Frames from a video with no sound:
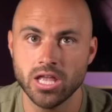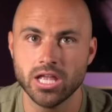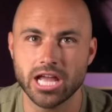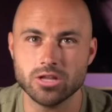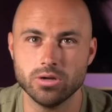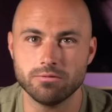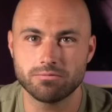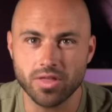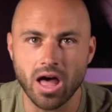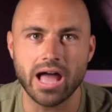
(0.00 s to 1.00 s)
And you would have
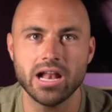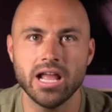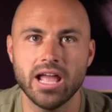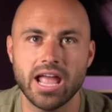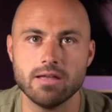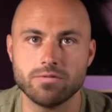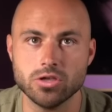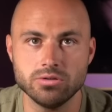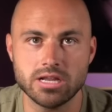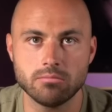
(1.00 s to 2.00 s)
thought, hey, if
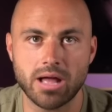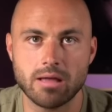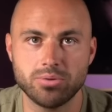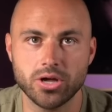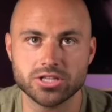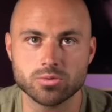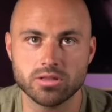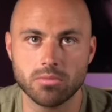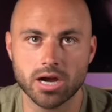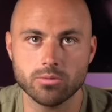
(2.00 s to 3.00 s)
you didn't buy puts when
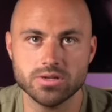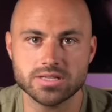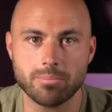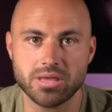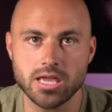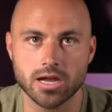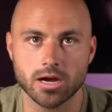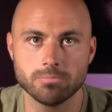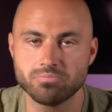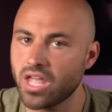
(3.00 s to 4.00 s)
the market was up
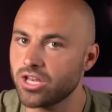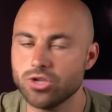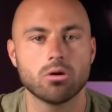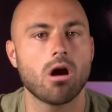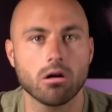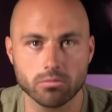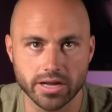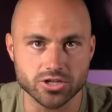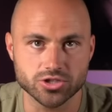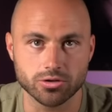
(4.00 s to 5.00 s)
here, then you were
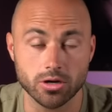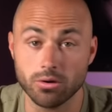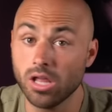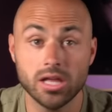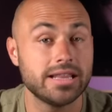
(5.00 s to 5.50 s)
already screwed.